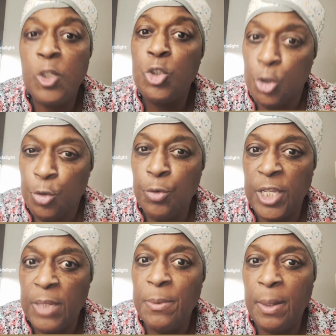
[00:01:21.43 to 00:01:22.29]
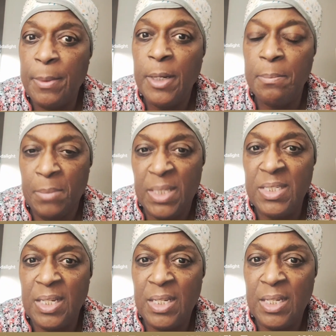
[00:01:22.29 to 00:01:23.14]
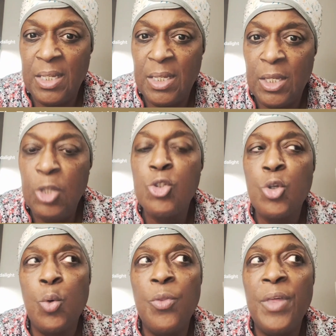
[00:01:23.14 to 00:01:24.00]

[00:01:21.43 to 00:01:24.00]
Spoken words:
children keep coming up missing. So